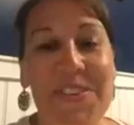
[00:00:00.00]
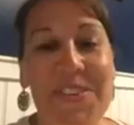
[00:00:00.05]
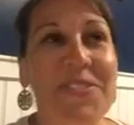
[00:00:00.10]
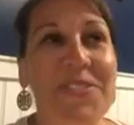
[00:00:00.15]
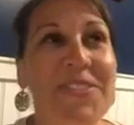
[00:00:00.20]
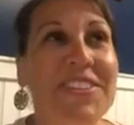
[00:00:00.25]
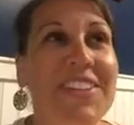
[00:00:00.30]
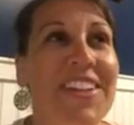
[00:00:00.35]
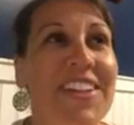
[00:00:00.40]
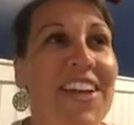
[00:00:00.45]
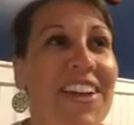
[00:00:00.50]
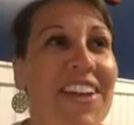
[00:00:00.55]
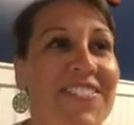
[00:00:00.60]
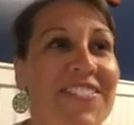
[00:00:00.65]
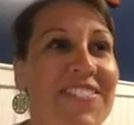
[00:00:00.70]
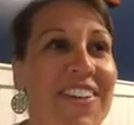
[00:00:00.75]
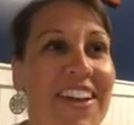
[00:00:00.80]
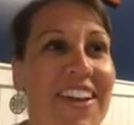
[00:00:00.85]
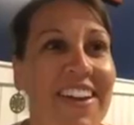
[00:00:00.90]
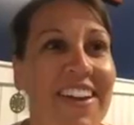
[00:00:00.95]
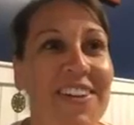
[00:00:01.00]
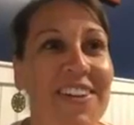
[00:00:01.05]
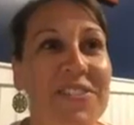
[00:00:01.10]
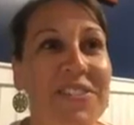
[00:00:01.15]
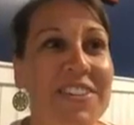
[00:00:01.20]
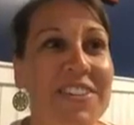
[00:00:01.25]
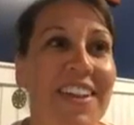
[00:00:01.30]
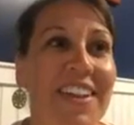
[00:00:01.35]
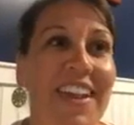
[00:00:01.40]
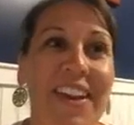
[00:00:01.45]
It was a lot of fun. It
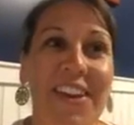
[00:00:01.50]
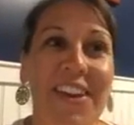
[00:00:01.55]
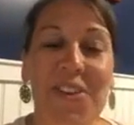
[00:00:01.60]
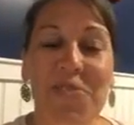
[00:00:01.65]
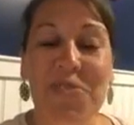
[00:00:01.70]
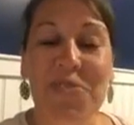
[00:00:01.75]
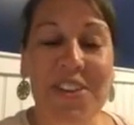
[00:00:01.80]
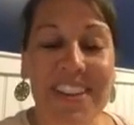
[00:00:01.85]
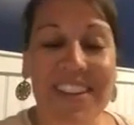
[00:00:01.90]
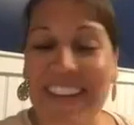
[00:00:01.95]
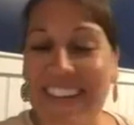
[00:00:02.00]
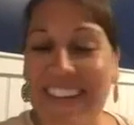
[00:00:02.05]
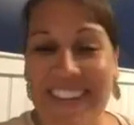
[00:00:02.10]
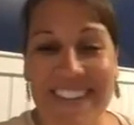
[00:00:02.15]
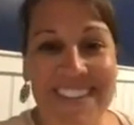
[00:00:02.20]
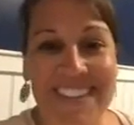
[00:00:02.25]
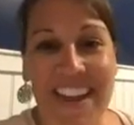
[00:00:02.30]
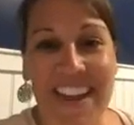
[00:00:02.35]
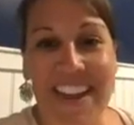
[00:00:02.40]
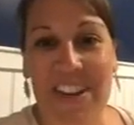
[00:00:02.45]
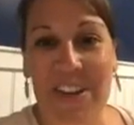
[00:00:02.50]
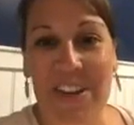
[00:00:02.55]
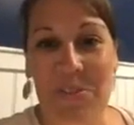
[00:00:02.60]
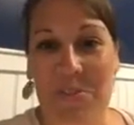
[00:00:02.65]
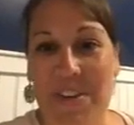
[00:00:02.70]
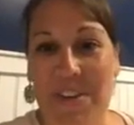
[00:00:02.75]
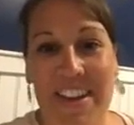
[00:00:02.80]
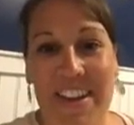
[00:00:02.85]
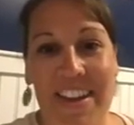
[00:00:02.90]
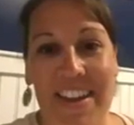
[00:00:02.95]
was like a really exciting
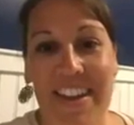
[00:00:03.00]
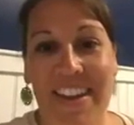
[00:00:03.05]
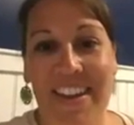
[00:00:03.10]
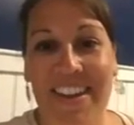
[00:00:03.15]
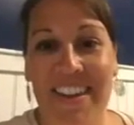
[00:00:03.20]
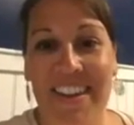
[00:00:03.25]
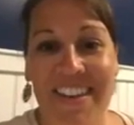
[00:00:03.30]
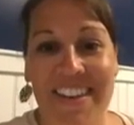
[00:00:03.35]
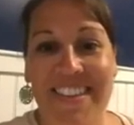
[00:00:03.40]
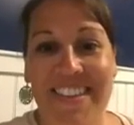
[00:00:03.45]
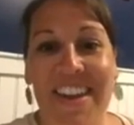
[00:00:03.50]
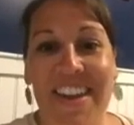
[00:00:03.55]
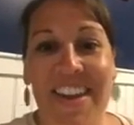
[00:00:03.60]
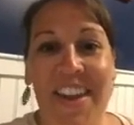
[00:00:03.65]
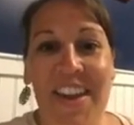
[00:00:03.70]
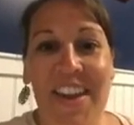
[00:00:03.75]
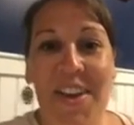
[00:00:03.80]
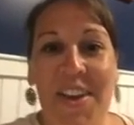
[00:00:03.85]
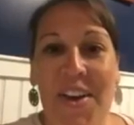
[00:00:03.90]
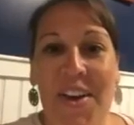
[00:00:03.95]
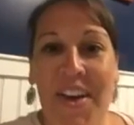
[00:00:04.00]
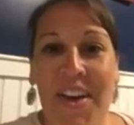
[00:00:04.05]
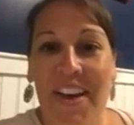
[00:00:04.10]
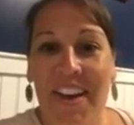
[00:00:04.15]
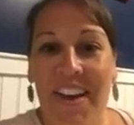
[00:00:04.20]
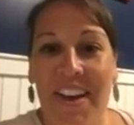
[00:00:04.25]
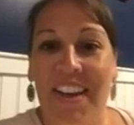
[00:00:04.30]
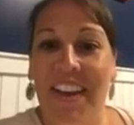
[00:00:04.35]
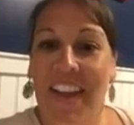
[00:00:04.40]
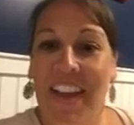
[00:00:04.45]
week, and
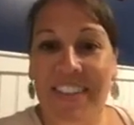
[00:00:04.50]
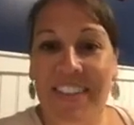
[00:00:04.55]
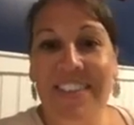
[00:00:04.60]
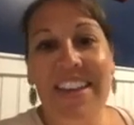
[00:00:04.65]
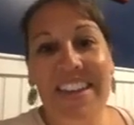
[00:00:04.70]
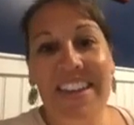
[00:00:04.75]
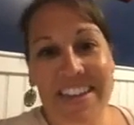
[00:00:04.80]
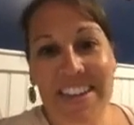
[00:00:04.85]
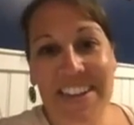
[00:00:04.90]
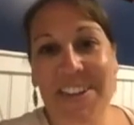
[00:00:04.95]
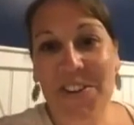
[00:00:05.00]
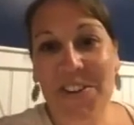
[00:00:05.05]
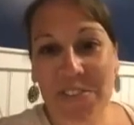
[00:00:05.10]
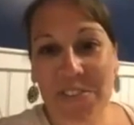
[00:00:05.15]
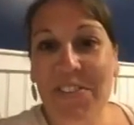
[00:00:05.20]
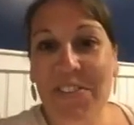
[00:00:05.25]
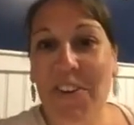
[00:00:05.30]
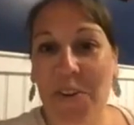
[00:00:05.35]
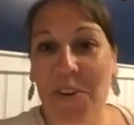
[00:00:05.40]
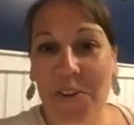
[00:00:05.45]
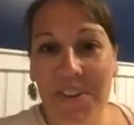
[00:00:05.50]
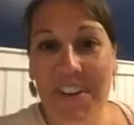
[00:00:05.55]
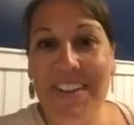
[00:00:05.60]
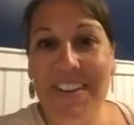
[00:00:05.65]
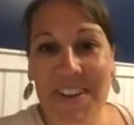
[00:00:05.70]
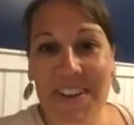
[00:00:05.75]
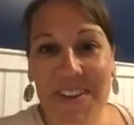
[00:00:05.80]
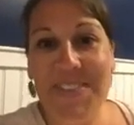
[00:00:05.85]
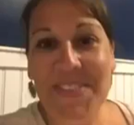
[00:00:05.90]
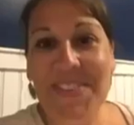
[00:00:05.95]
hence I need a new phone because
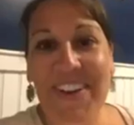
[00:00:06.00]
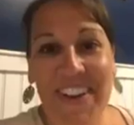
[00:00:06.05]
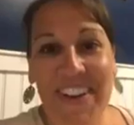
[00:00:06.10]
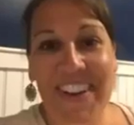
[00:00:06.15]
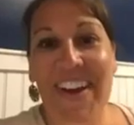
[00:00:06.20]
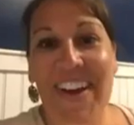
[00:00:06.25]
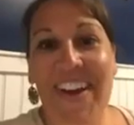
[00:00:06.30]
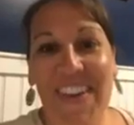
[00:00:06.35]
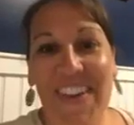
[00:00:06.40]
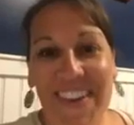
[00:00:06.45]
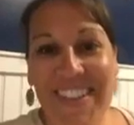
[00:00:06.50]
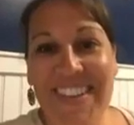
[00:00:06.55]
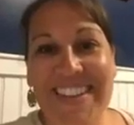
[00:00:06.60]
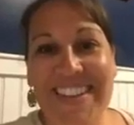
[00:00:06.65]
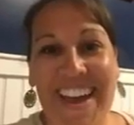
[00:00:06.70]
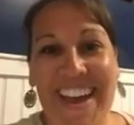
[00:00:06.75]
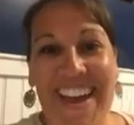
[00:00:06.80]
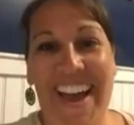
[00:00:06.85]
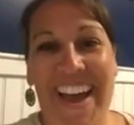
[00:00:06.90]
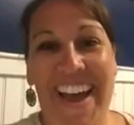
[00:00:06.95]
I was on it all the time.